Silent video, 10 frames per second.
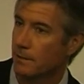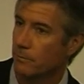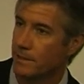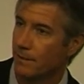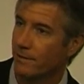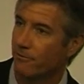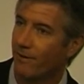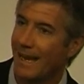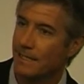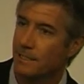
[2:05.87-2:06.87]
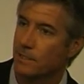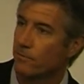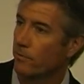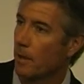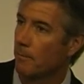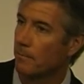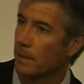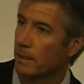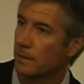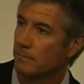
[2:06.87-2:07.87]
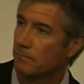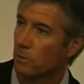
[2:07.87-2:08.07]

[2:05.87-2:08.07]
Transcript: receiving faxes from um,